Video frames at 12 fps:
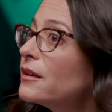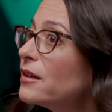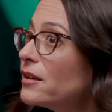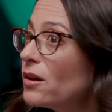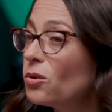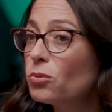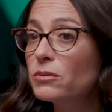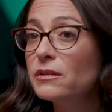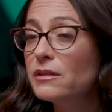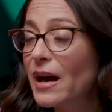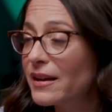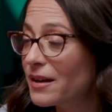
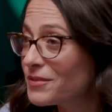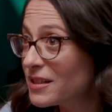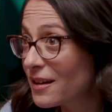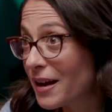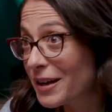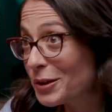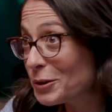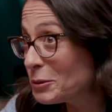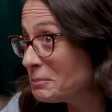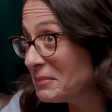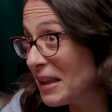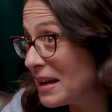not having to hire
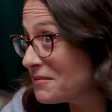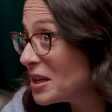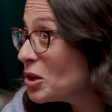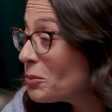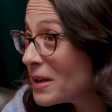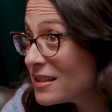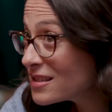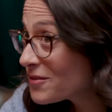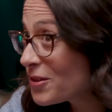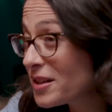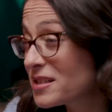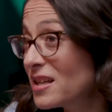live humans,
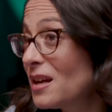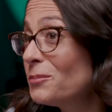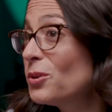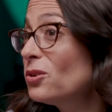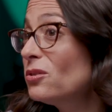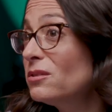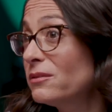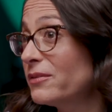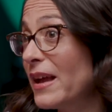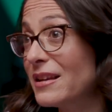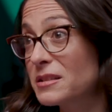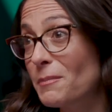for example,
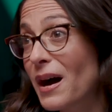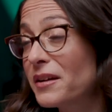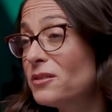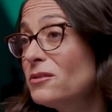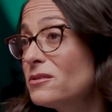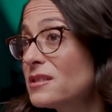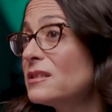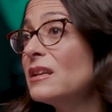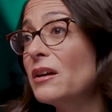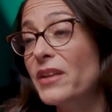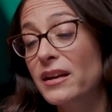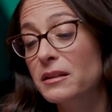as models. And
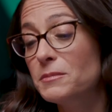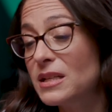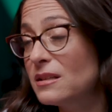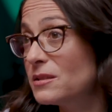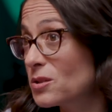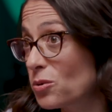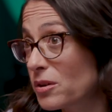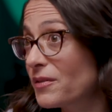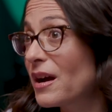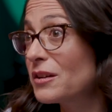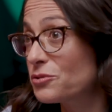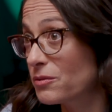now that can be sort of
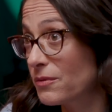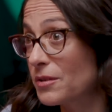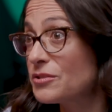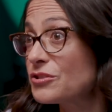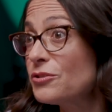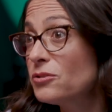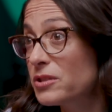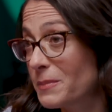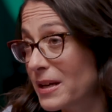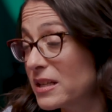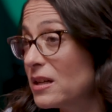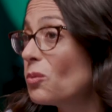controversial
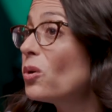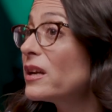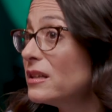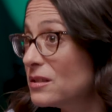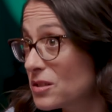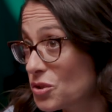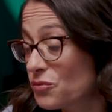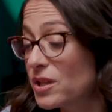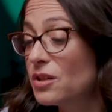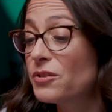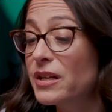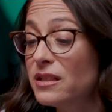depending on what industry
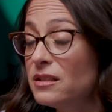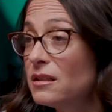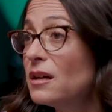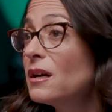you're in,